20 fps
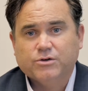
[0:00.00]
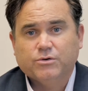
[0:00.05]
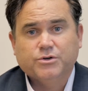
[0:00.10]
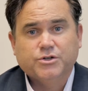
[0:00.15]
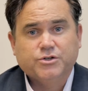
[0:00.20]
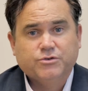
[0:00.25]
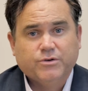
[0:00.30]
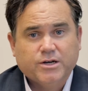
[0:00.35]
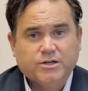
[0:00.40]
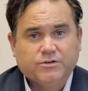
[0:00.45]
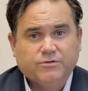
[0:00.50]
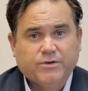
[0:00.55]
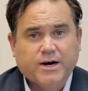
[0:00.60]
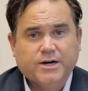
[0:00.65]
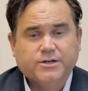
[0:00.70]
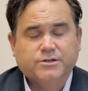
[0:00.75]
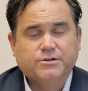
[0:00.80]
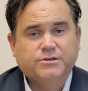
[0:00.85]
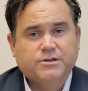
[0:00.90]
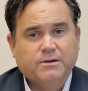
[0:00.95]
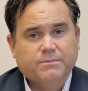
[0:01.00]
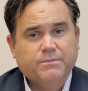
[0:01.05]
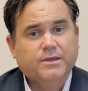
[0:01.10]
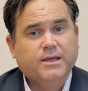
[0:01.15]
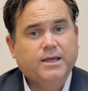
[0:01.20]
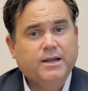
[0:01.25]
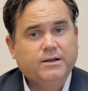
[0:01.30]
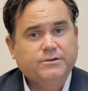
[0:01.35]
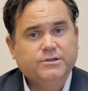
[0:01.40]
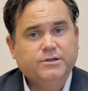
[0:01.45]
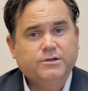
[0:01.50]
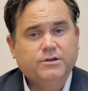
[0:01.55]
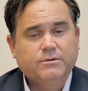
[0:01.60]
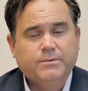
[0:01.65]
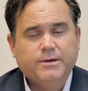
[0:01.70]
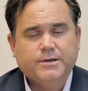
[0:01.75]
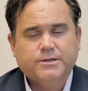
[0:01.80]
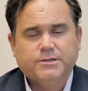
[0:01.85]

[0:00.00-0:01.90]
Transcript: or a stress fracture or something else it could be.